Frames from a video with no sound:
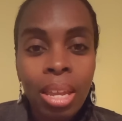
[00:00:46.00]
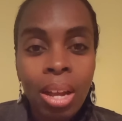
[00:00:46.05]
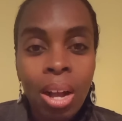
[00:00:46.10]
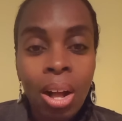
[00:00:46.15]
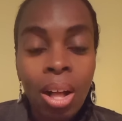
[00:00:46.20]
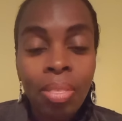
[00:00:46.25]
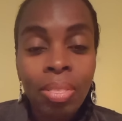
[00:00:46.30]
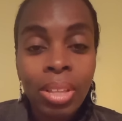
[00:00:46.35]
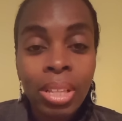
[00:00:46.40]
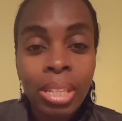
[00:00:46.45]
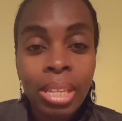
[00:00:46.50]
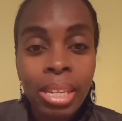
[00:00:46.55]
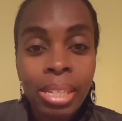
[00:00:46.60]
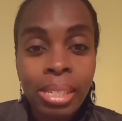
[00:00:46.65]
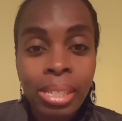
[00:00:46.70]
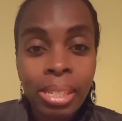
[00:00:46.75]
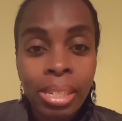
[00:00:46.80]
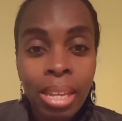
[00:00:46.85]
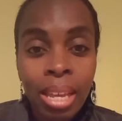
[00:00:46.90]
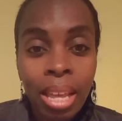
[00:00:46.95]
On the
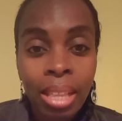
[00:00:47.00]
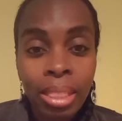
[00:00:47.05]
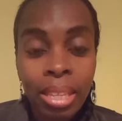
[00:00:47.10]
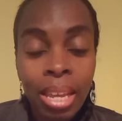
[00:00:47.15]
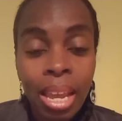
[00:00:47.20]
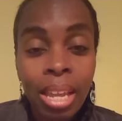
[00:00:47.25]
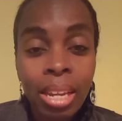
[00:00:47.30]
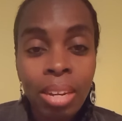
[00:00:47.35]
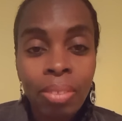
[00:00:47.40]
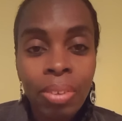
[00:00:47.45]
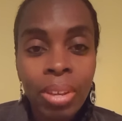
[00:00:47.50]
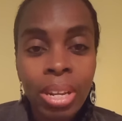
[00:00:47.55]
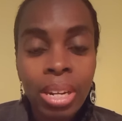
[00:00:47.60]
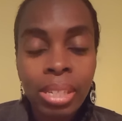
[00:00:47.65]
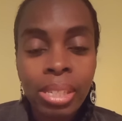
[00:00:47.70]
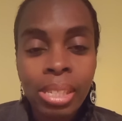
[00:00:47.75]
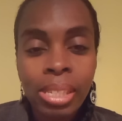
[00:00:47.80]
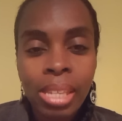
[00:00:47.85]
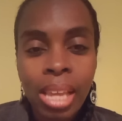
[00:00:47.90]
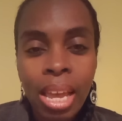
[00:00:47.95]
list, at the end of it,
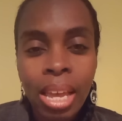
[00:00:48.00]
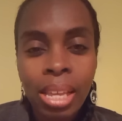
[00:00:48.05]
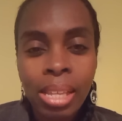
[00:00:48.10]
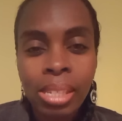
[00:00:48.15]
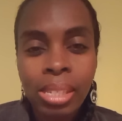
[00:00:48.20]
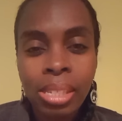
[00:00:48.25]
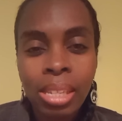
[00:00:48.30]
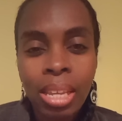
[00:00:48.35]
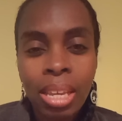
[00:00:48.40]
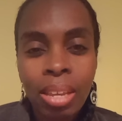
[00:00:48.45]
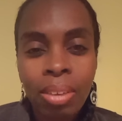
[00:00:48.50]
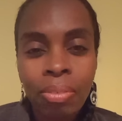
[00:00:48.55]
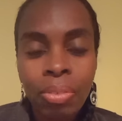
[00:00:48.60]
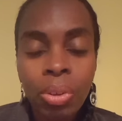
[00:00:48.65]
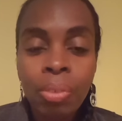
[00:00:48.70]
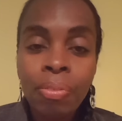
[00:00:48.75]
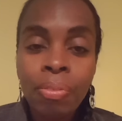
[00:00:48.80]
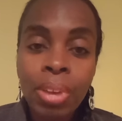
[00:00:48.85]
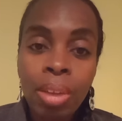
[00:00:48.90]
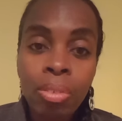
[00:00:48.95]
it says if
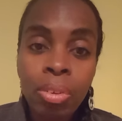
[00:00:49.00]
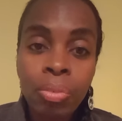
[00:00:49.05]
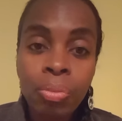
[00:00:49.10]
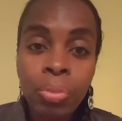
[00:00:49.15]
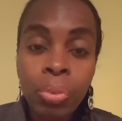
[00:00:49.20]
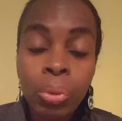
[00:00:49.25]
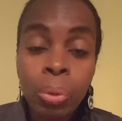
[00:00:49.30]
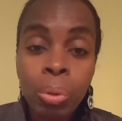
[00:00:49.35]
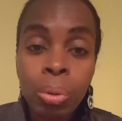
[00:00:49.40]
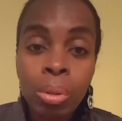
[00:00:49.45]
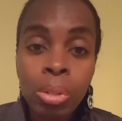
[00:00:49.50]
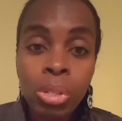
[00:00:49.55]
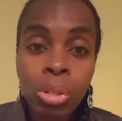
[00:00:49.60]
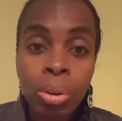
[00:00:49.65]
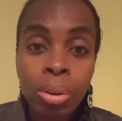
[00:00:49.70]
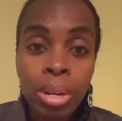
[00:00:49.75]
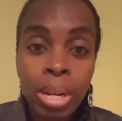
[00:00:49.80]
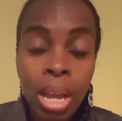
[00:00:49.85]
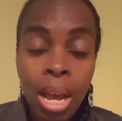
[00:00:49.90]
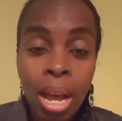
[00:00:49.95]
your favorite foods
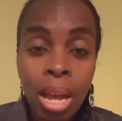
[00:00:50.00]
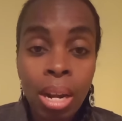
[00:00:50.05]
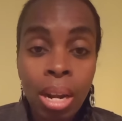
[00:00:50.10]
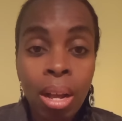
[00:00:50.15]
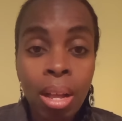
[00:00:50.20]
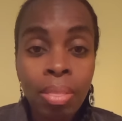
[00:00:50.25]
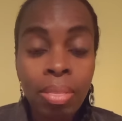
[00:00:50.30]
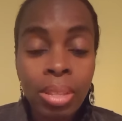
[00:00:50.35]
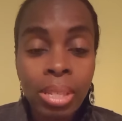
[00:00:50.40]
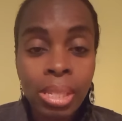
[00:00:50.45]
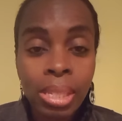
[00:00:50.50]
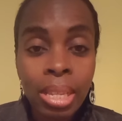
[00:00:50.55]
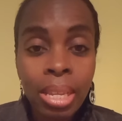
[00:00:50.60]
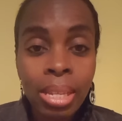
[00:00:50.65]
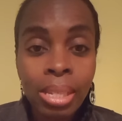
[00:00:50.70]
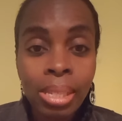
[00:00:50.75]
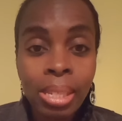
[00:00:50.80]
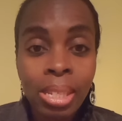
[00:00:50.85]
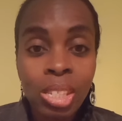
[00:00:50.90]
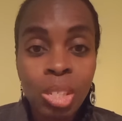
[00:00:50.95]
are not on this
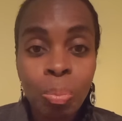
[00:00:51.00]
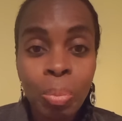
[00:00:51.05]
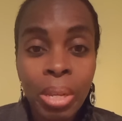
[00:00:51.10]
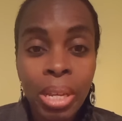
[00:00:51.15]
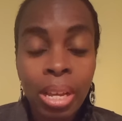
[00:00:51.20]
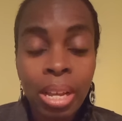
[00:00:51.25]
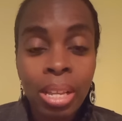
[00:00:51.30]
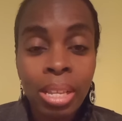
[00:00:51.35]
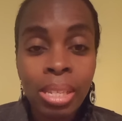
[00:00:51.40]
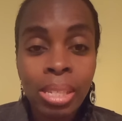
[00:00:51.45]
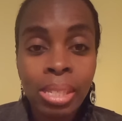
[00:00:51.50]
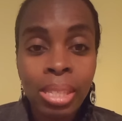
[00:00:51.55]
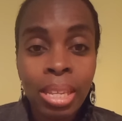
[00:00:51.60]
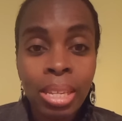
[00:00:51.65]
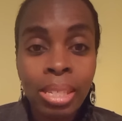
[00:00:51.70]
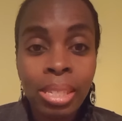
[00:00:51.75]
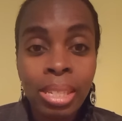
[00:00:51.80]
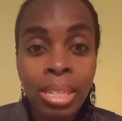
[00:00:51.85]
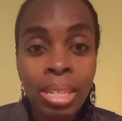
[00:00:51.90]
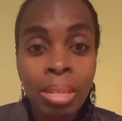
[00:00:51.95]
list, it's because
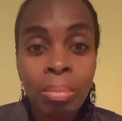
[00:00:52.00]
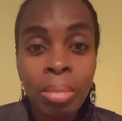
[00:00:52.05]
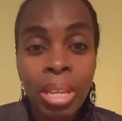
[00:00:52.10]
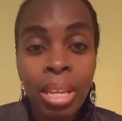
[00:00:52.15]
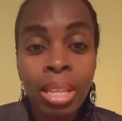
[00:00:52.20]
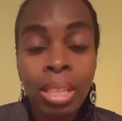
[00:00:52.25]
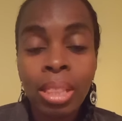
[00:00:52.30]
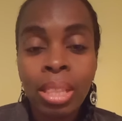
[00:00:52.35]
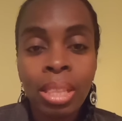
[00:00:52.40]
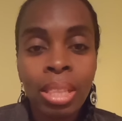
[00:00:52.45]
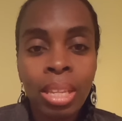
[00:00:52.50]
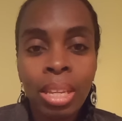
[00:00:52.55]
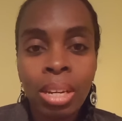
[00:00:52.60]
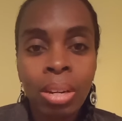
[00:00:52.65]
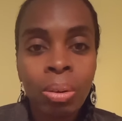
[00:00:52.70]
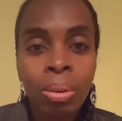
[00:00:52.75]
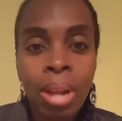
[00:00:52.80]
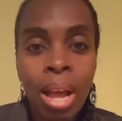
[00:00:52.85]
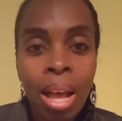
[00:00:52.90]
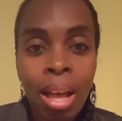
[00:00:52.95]
they deem that they
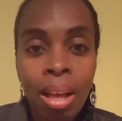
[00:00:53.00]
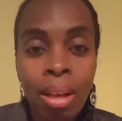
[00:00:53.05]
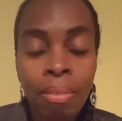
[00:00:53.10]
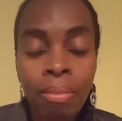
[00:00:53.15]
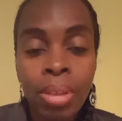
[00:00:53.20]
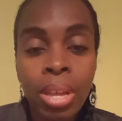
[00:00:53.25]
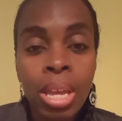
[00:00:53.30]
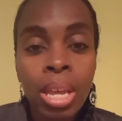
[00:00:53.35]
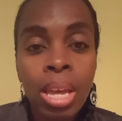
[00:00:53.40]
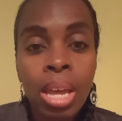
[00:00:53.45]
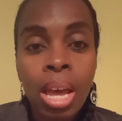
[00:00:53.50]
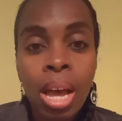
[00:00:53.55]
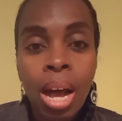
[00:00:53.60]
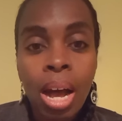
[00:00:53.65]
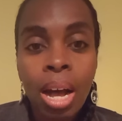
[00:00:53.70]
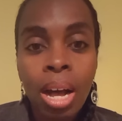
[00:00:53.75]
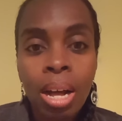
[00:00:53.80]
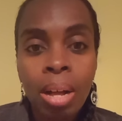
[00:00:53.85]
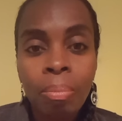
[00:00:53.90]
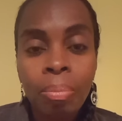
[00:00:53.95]
don't have
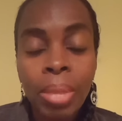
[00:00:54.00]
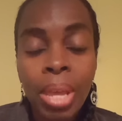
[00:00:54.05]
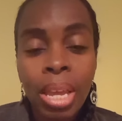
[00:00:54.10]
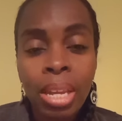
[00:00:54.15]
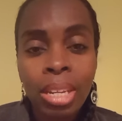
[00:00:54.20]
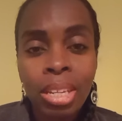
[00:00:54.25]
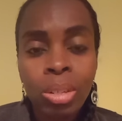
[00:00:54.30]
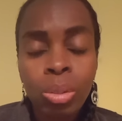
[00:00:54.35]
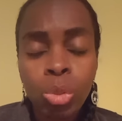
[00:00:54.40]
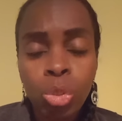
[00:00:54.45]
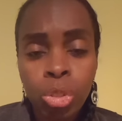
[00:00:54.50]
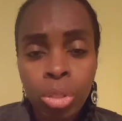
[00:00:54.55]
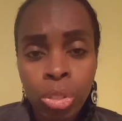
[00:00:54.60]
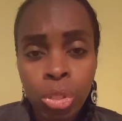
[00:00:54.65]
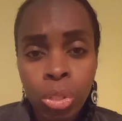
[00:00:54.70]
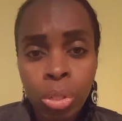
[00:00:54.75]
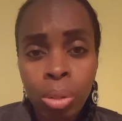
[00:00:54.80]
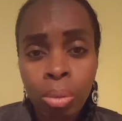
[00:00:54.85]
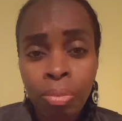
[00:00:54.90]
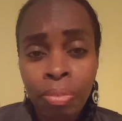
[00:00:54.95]
any
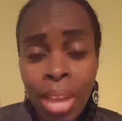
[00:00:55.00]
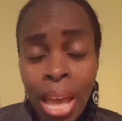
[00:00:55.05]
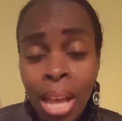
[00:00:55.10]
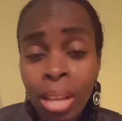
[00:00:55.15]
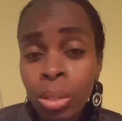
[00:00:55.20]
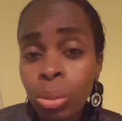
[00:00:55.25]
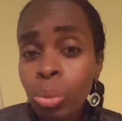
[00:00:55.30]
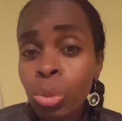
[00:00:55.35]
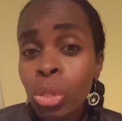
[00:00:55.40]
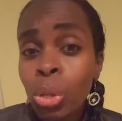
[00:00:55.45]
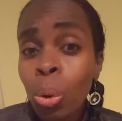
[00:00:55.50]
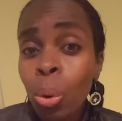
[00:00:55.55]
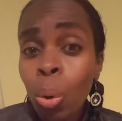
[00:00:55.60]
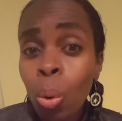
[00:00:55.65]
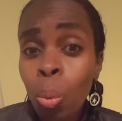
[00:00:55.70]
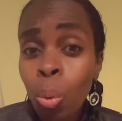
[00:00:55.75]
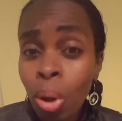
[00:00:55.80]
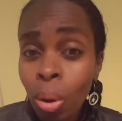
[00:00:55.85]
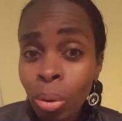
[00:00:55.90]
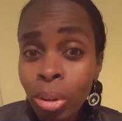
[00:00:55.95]
nutritional value. Don't
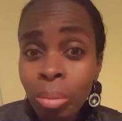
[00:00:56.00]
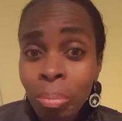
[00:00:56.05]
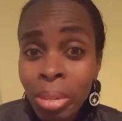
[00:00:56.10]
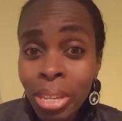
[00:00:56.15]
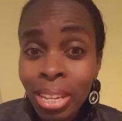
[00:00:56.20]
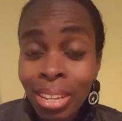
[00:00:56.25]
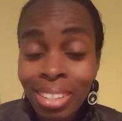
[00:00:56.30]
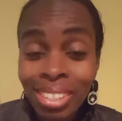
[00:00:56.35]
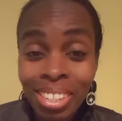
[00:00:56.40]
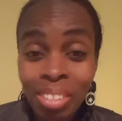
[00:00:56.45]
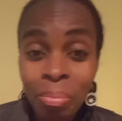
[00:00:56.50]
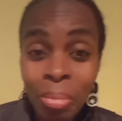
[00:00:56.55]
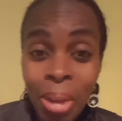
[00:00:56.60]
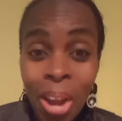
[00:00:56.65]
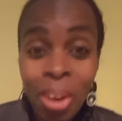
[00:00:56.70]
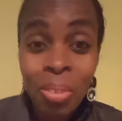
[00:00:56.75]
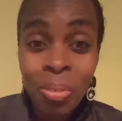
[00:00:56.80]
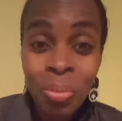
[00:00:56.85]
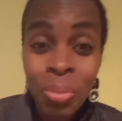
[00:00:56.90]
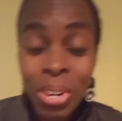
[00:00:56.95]
quote me because I'm
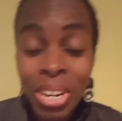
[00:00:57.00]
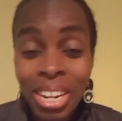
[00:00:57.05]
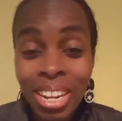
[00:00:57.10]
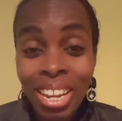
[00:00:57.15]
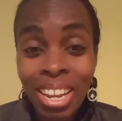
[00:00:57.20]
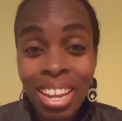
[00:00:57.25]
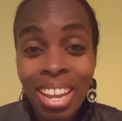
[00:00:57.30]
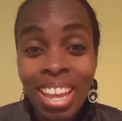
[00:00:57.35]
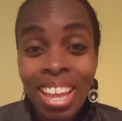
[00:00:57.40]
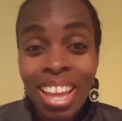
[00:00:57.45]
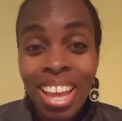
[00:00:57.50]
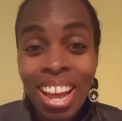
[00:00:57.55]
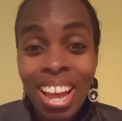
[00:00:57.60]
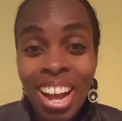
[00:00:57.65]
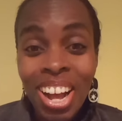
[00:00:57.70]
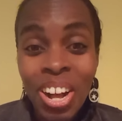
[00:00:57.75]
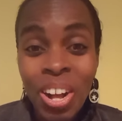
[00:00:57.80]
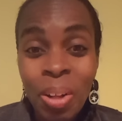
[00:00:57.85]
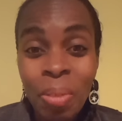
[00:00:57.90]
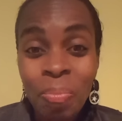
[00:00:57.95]
not reading
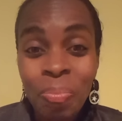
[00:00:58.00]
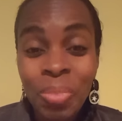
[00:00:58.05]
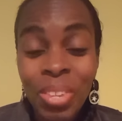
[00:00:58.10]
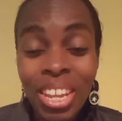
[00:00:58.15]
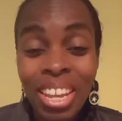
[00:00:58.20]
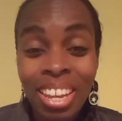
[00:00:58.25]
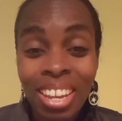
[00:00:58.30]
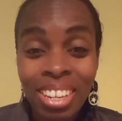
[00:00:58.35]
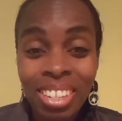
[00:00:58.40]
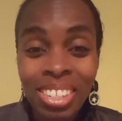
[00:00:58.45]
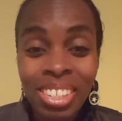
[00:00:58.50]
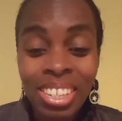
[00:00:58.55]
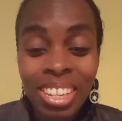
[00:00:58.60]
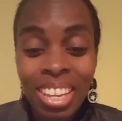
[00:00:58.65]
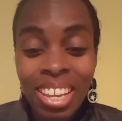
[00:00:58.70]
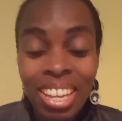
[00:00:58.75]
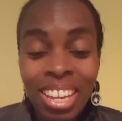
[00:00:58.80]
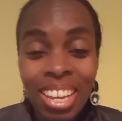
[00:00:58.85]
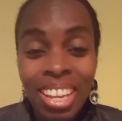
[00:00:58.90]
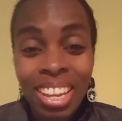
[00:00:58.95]
it
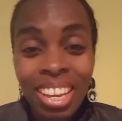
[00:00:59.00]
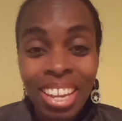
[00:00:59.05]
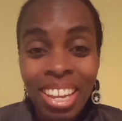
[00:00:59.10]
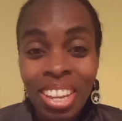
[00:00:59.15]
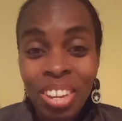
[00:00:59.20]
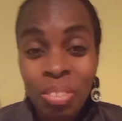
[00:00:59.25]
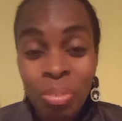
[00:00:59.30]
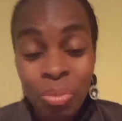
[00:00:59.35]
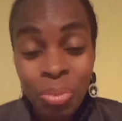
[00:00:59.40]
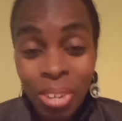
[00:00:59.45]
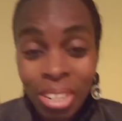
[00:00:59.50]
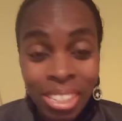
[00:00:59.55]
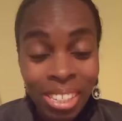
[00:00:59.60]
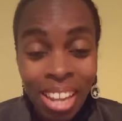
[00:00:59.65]
in front.